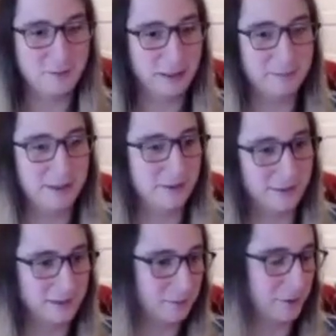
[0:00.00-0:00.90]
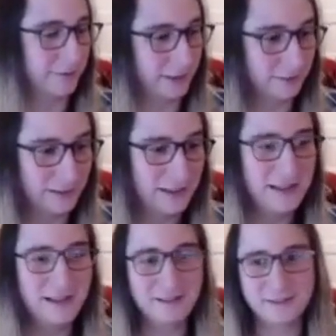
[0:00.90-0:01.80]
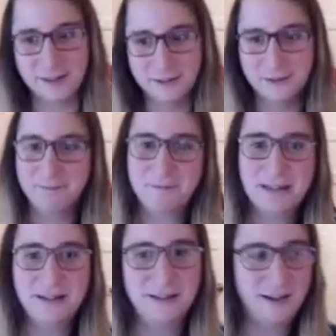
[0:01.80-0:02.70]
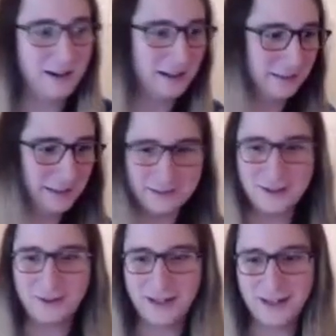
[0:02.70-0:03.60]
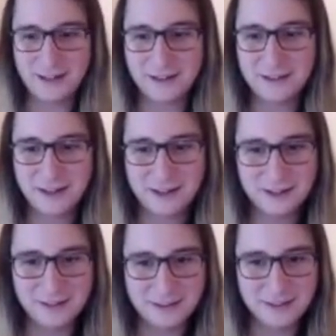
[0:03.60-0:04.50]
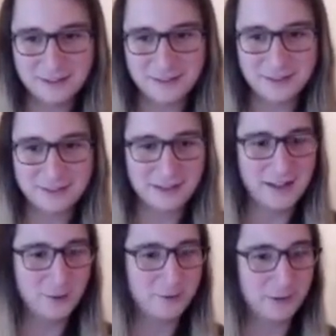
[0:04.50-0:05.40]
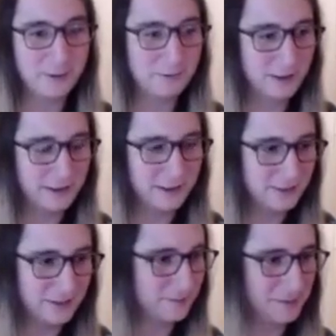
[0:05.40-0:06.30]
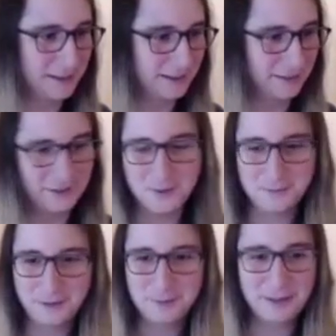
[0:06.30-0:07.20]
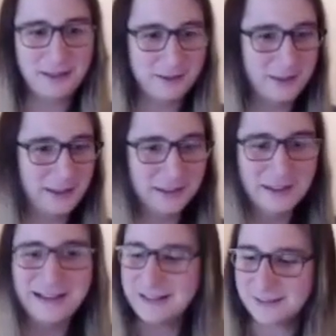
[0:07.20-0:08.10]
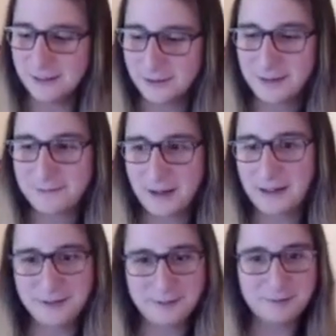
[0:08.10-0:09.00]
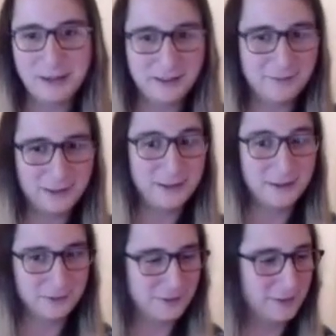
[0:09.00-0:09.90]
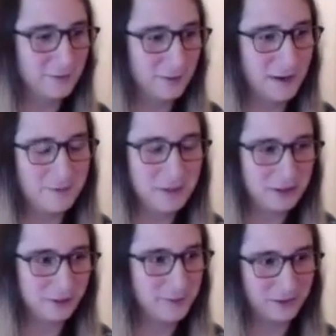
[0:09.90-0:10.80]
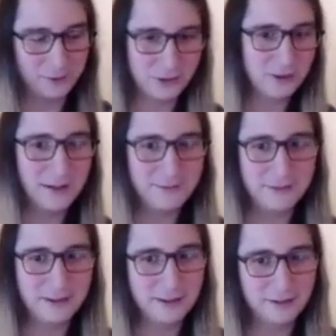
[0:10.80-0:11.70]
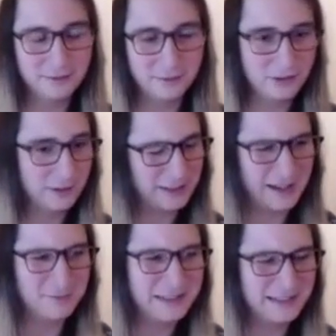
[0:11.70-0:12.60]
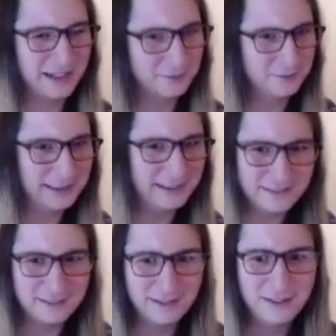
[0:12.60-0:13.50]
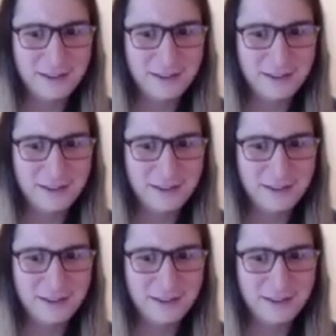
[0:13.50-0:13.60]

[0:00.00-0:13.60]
play better than the preview. So, let's go ahead and get into this. This is a game where we're going to be running and jumping and hopefully playing well. So, if my lovely host, Metroid Master, would you love to count me down, please?